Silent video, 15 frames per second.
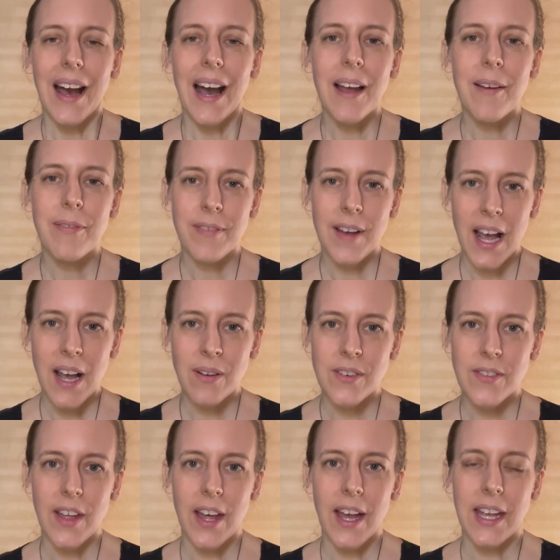I
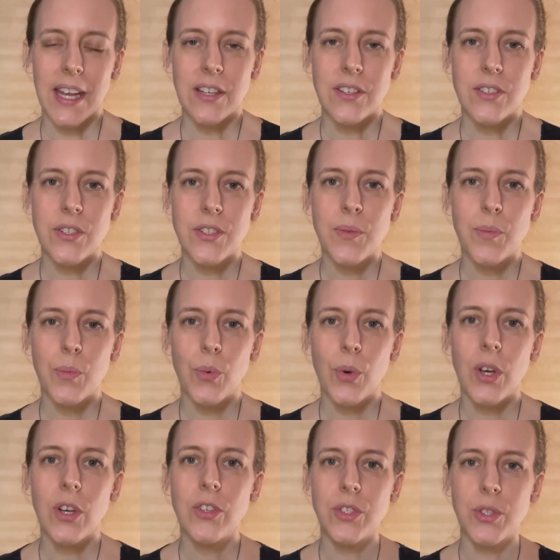found that it doesn't
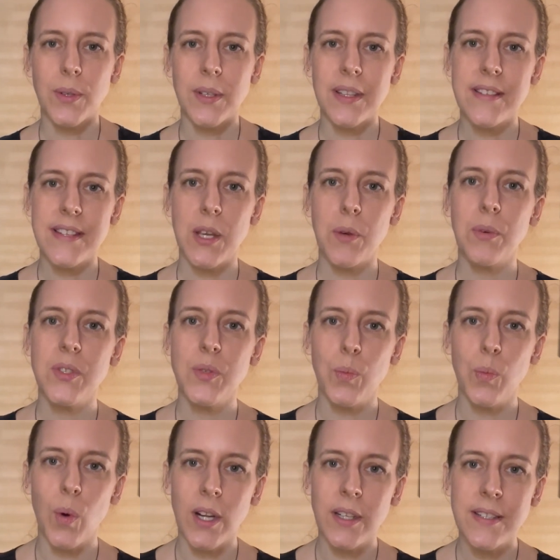work doing the sequence
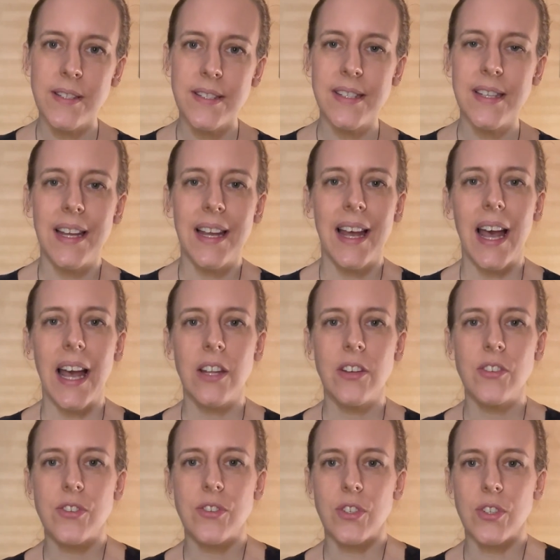once
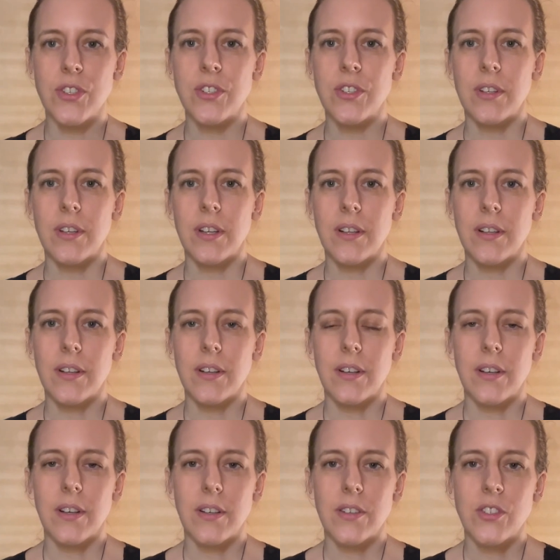and just
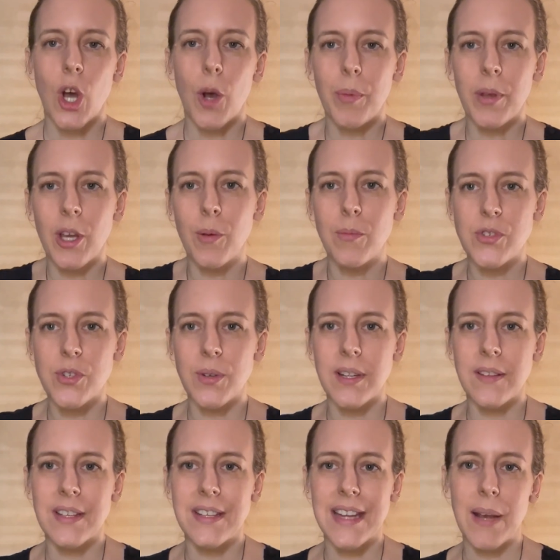topping up
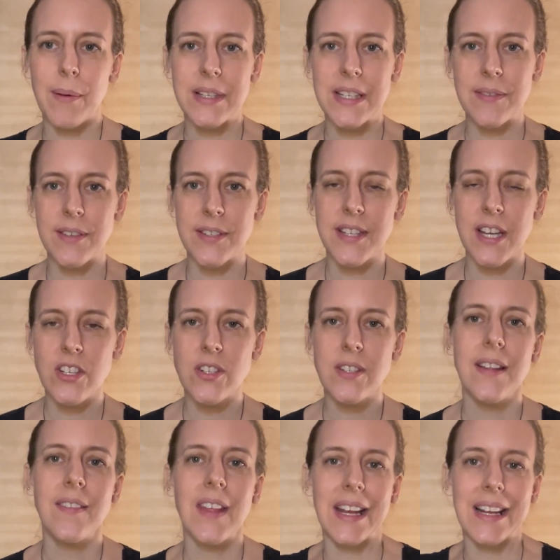during the day with different sessions
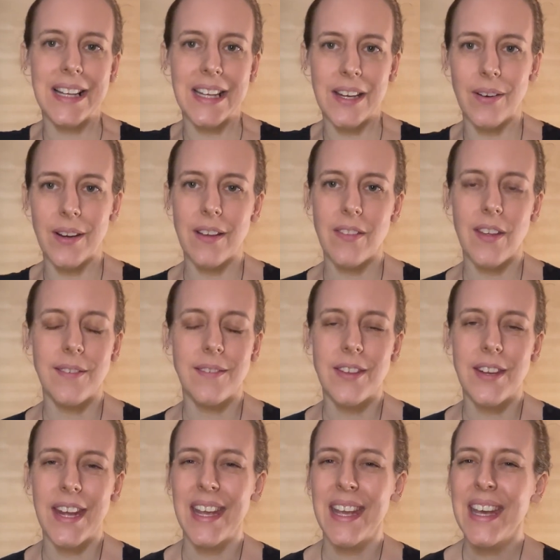and then clearing at the end of
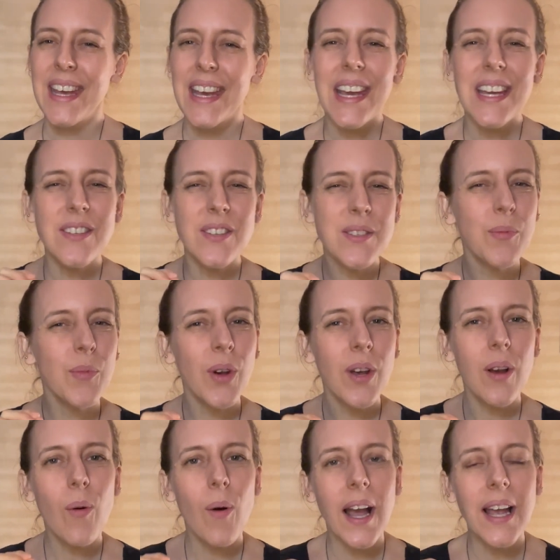the day. It doesn't
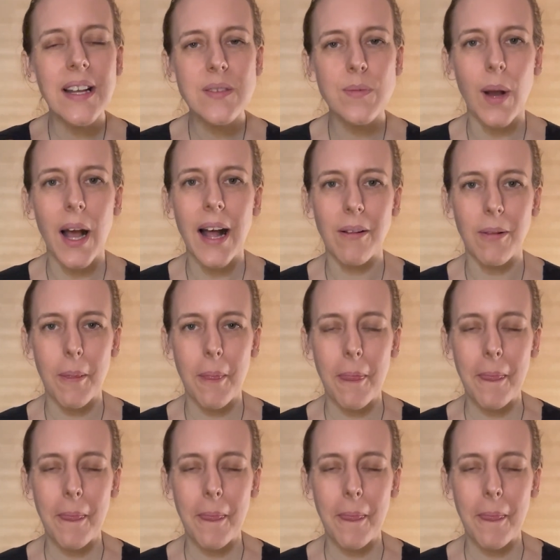work quite as well.